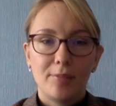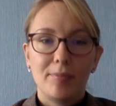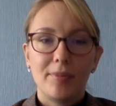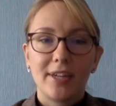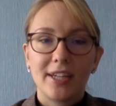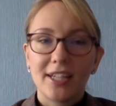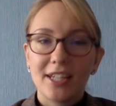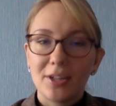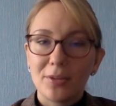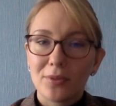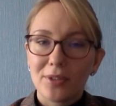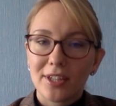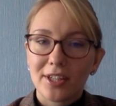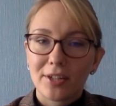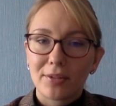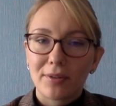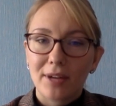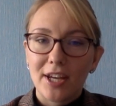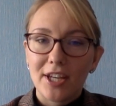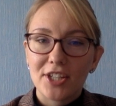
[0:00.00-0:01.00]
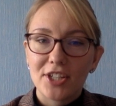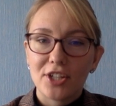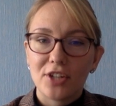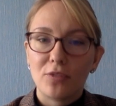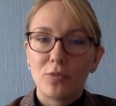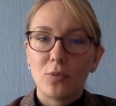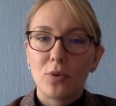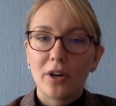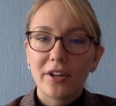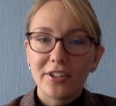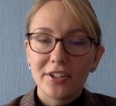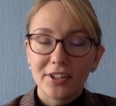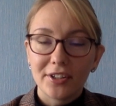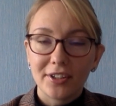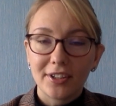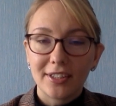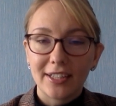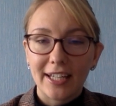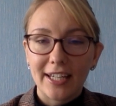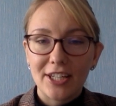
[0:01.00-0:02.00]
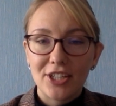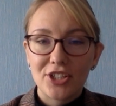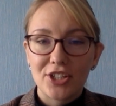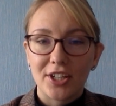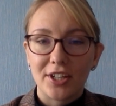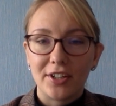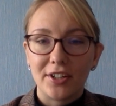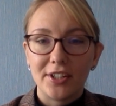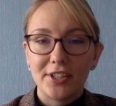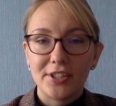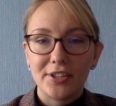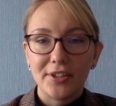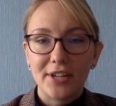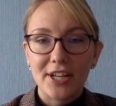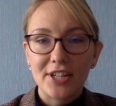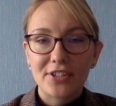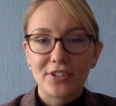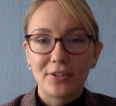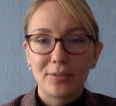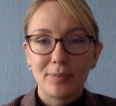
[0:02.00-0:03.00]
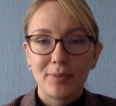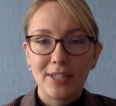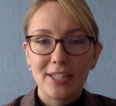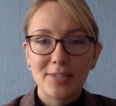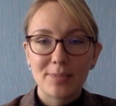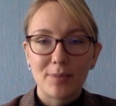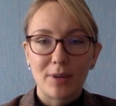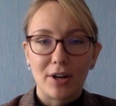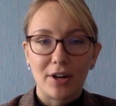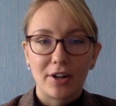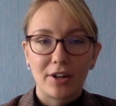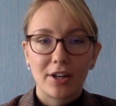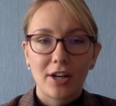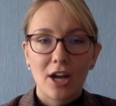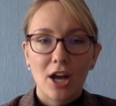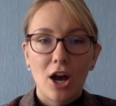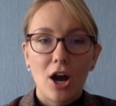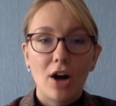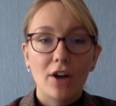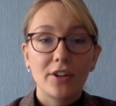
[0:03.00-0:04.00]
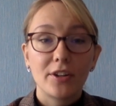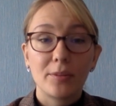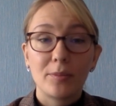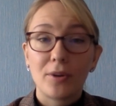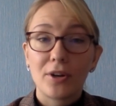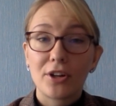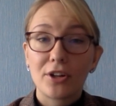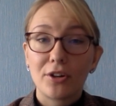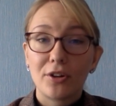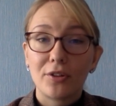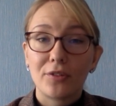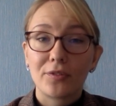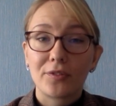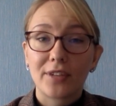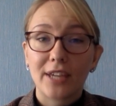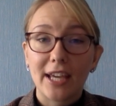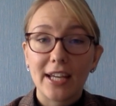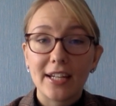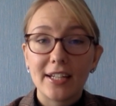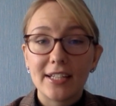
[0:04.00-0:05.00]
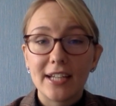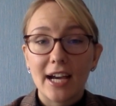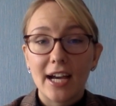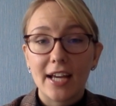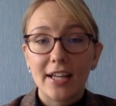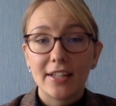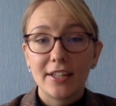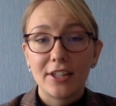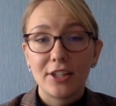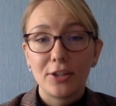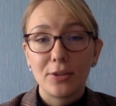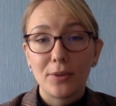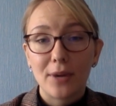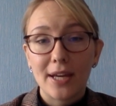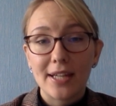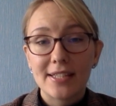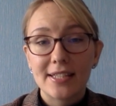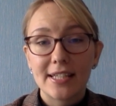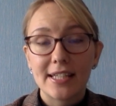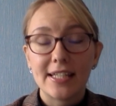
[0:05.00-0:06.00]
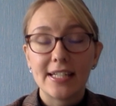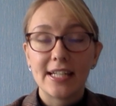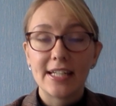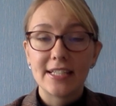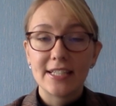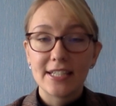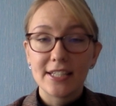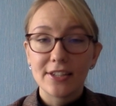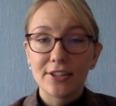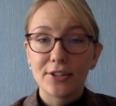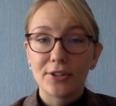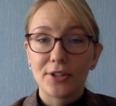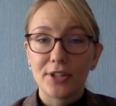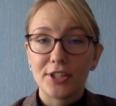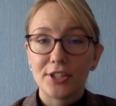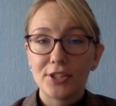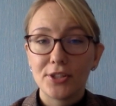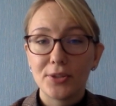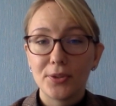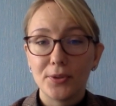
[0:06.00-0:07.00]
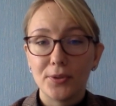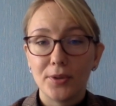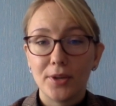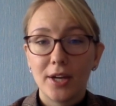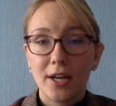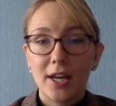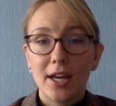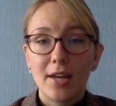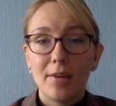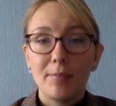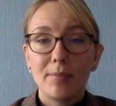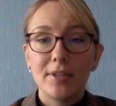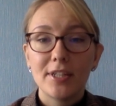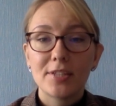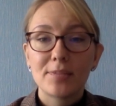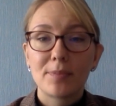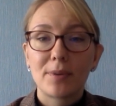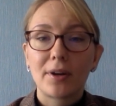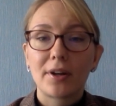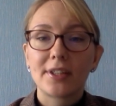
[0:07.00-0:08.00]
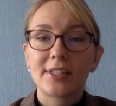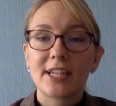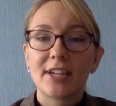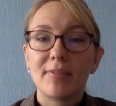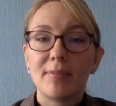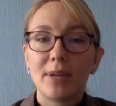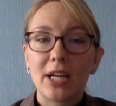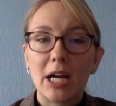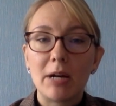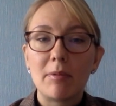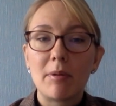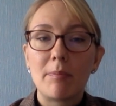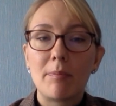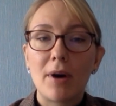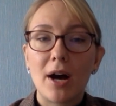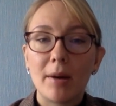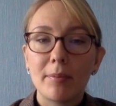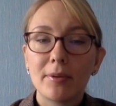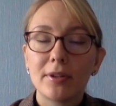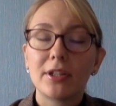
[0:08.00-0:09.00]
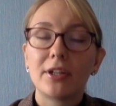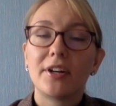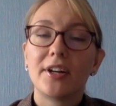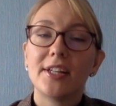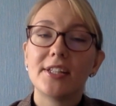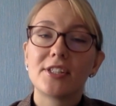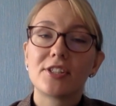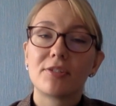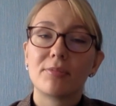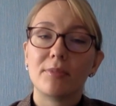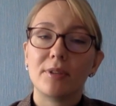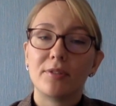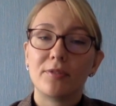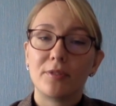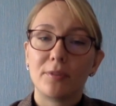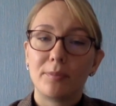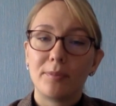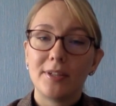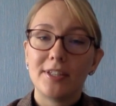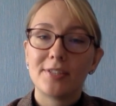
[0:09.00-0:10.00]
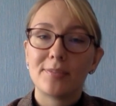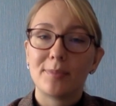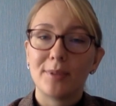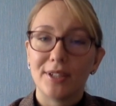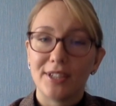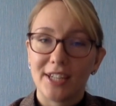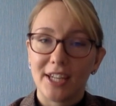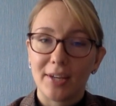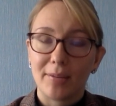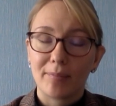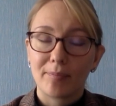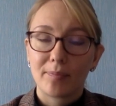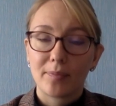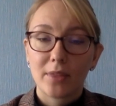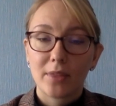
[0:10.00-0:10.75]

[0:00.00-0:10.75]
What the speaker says: Beginning with the creation of Whatcom Glacier International Peace Park on the border of Canada and the US in 1932, peace parks have become a popular instrument for peace building.